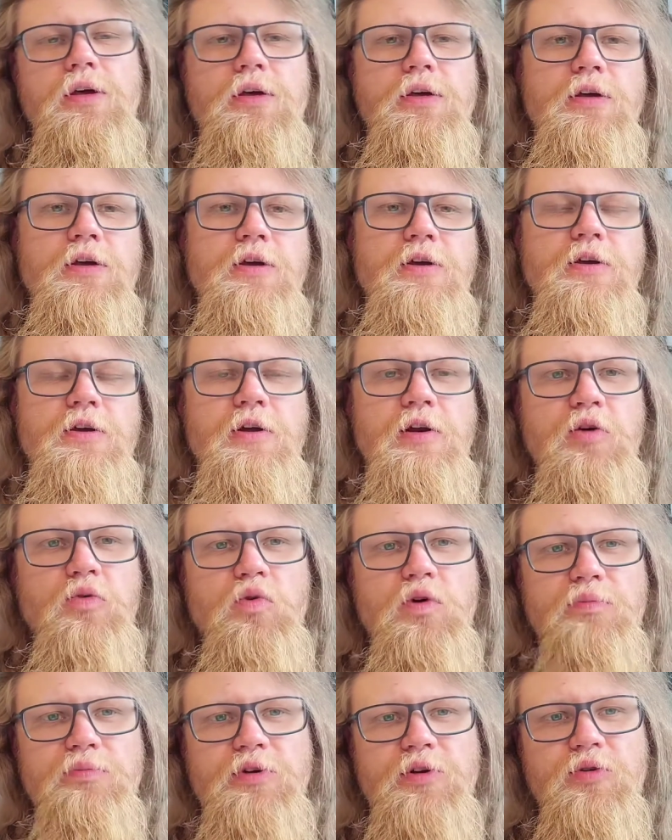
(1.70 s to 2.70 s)
Hey,
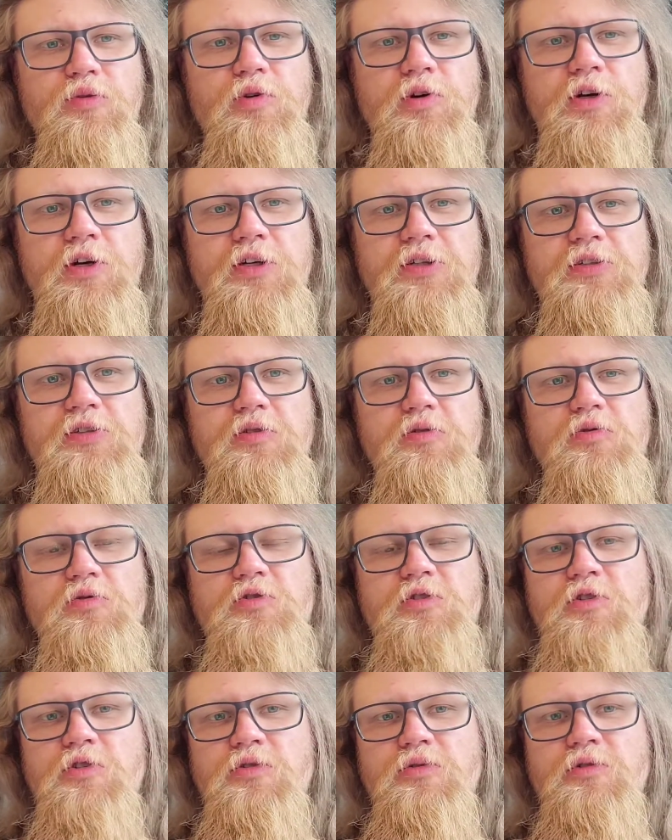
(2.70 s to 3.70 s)
hello, I'm Kråkan,
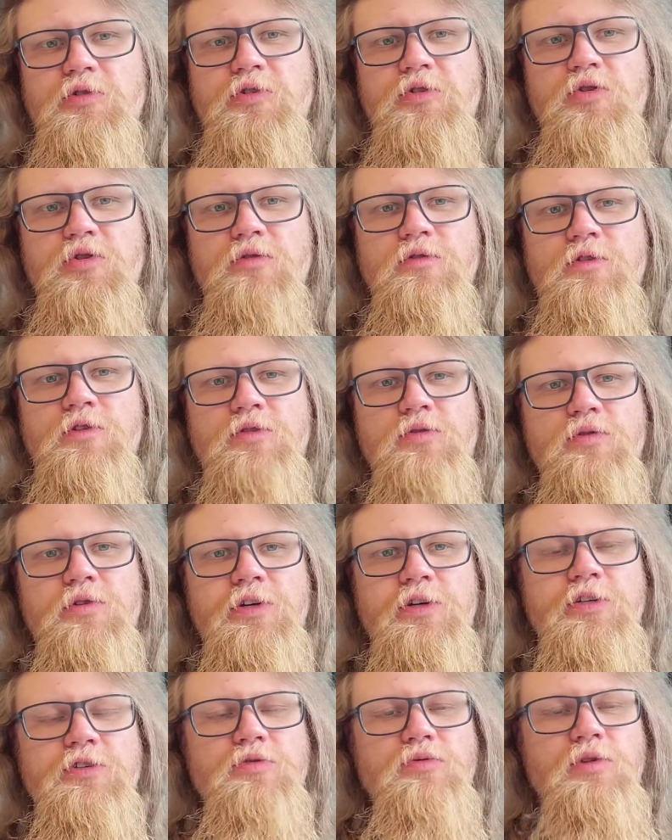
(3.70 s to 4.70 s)
also known as Corvus
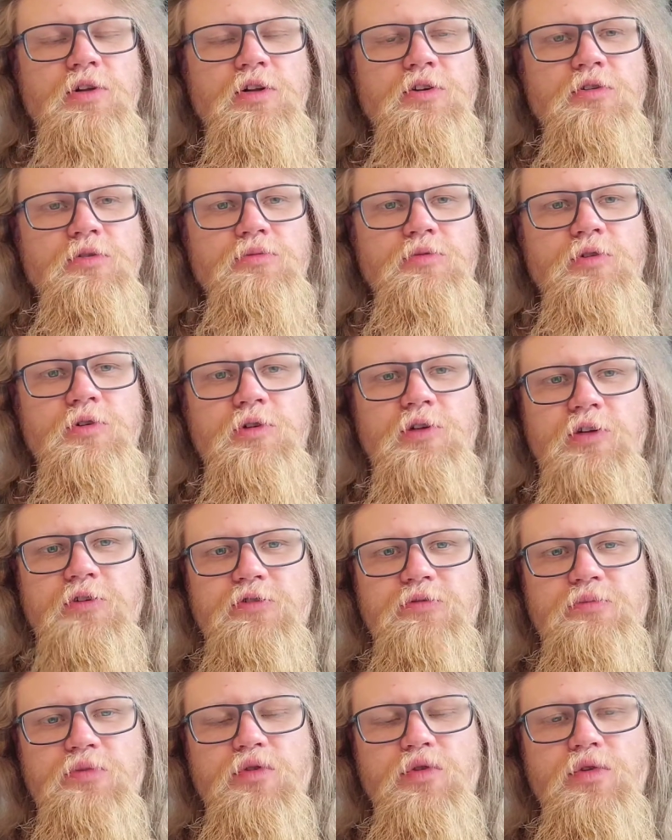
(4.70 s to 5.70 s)
Cornix, and welcome to
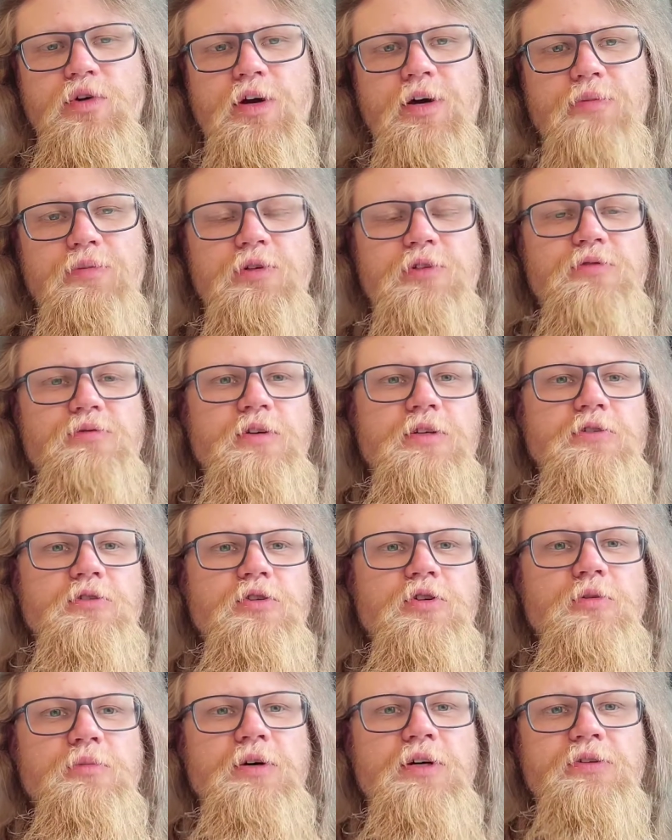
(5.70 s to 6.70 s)
Colosimo Rambles, where I
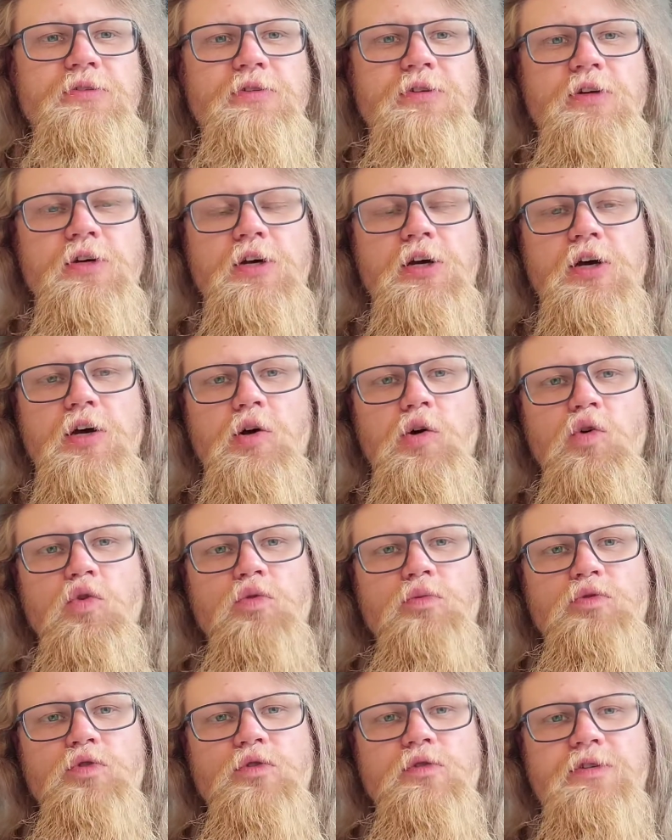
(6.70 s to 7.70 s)
talk about
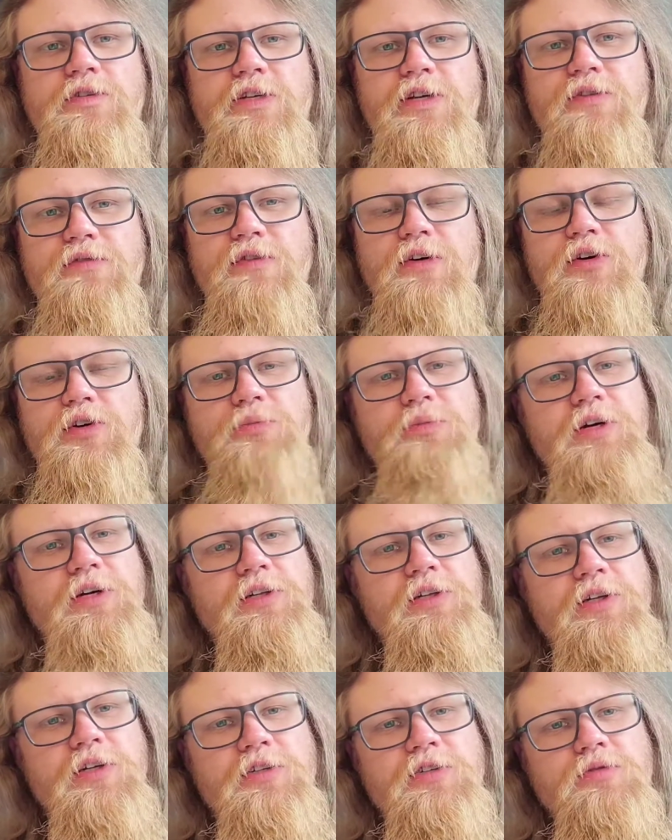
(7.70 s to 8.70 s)
all movies that I found in my
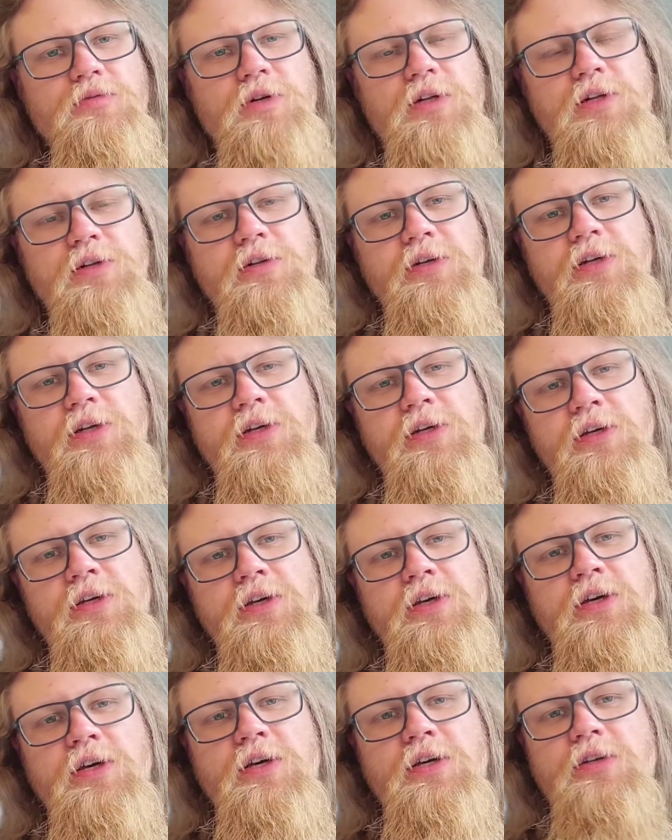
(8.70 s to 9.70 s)
closet while cleaning.
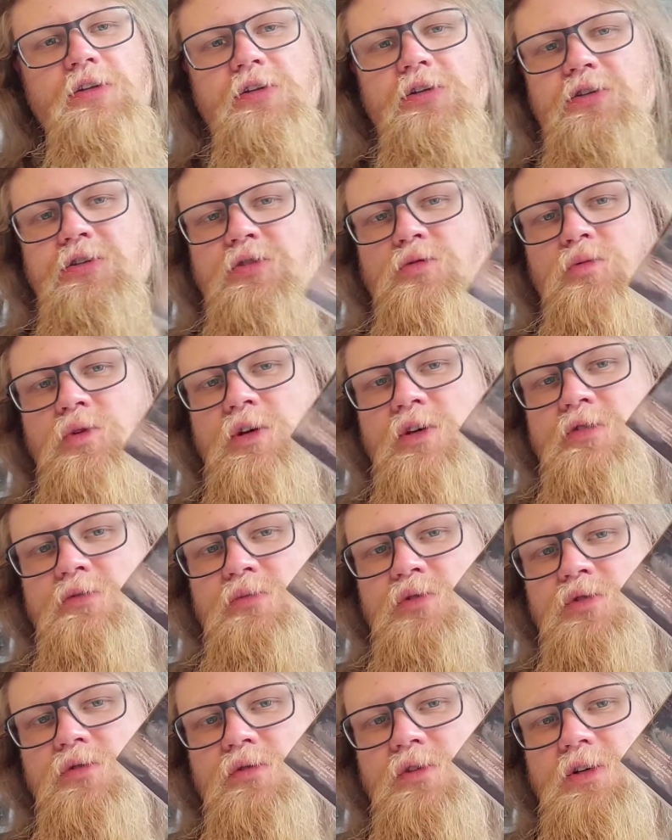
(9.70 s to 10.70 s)
This week's
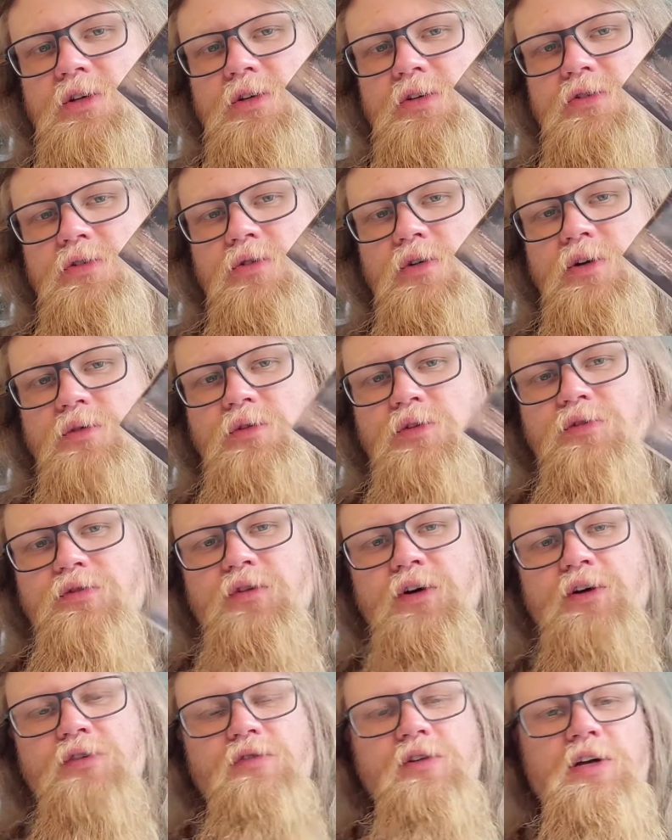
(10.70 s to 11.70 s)
movie is Grave of the
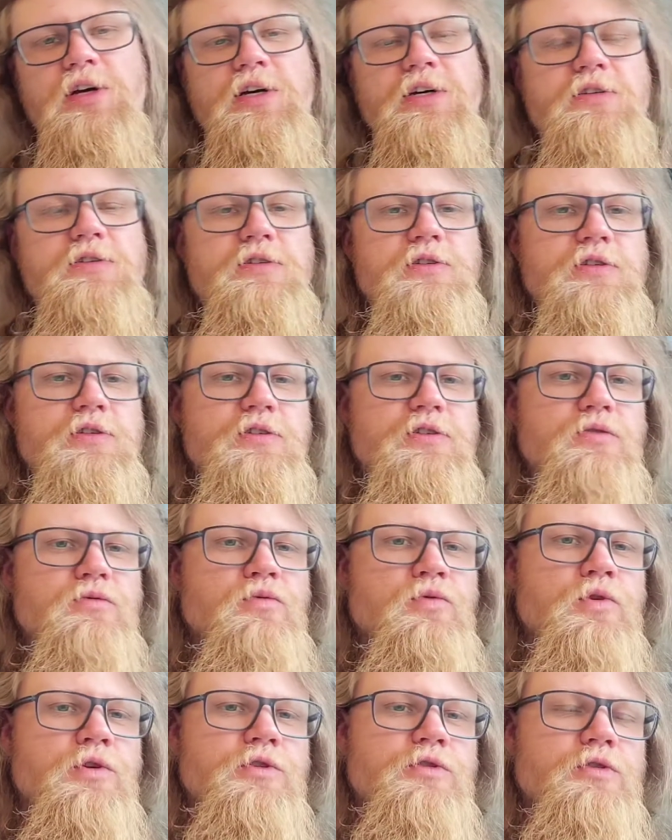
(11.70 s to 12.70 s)
Fireflies, and it's a
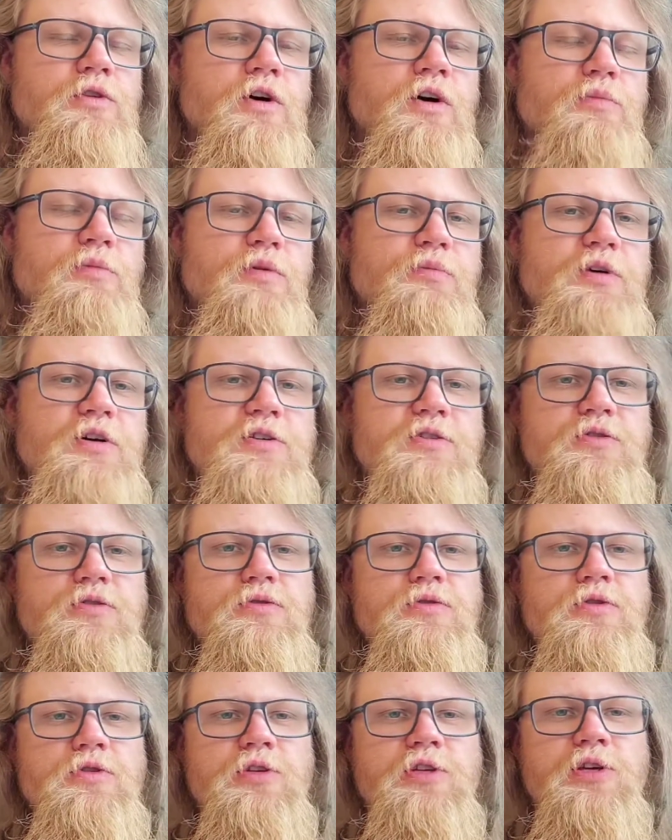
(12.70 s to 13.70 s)
war drama by
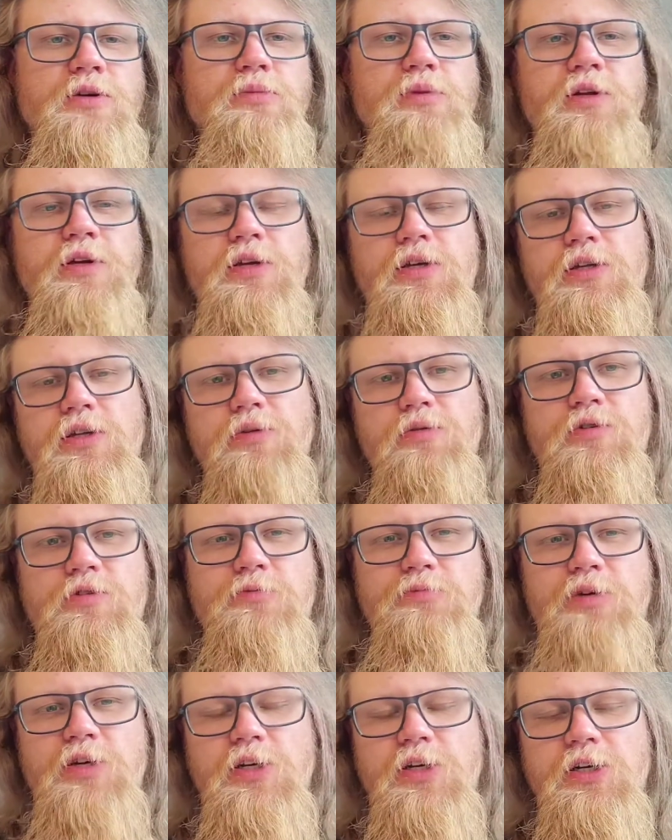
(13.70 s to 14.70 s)
Studio Ghibli that
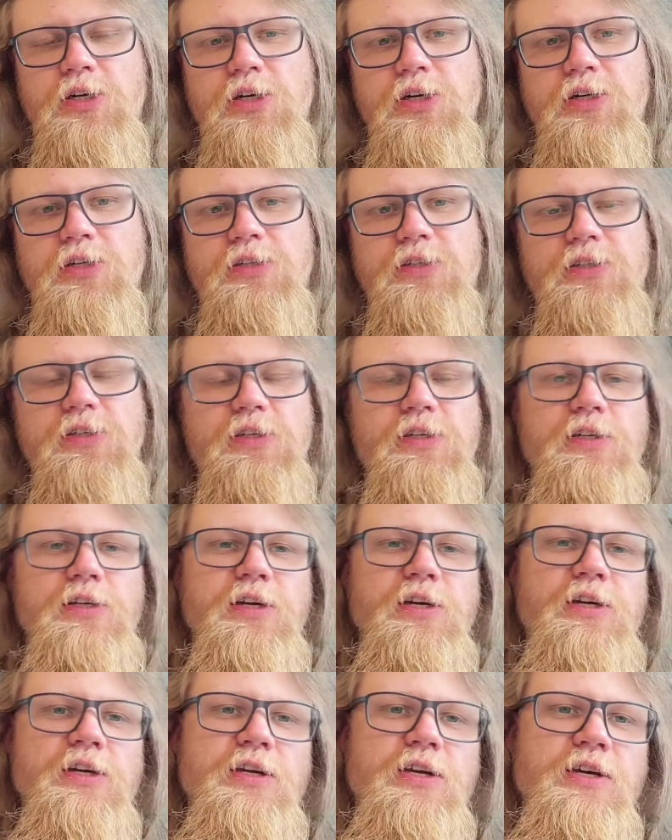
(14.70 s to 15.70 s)
was made in
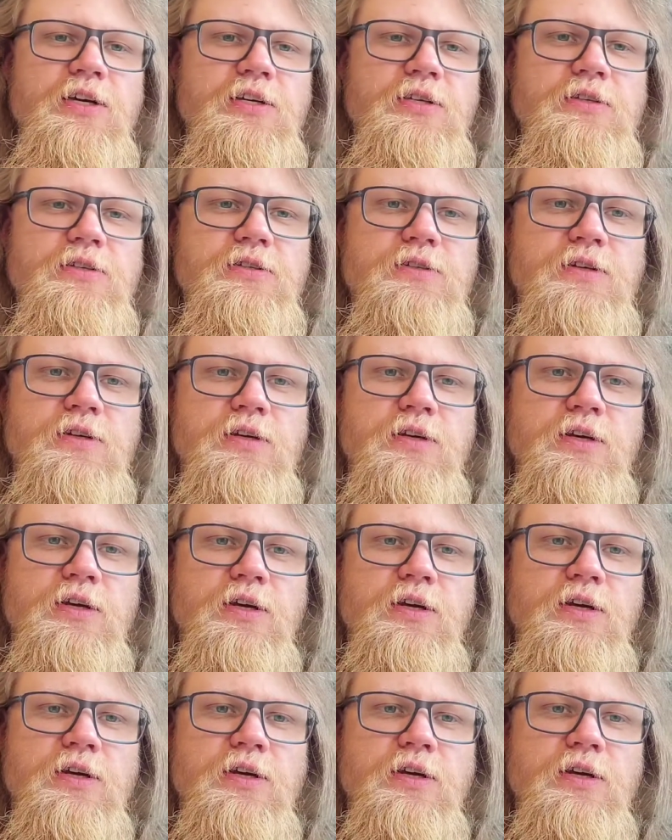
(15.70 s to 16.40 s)
1988,